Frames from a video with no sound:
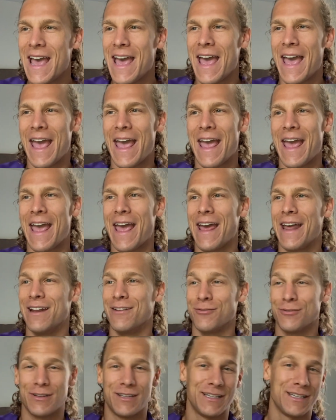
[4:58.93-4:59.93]

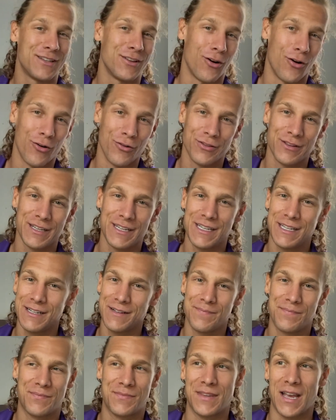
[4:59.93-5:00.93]
And really the
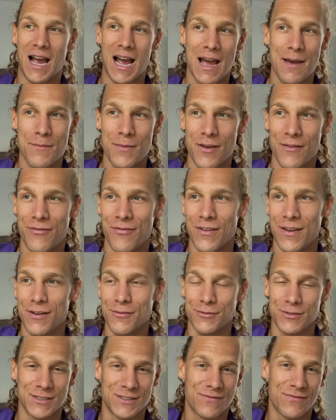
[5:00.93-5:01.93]
only time it
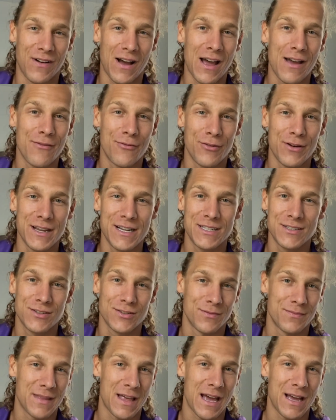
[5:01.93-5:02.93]
fit was 5 weeks
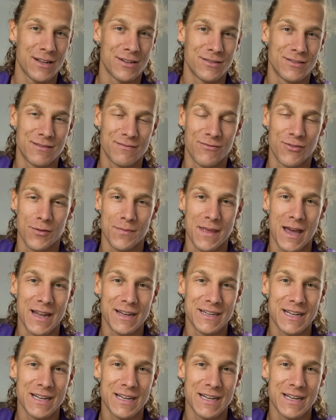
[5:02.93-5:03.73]
from that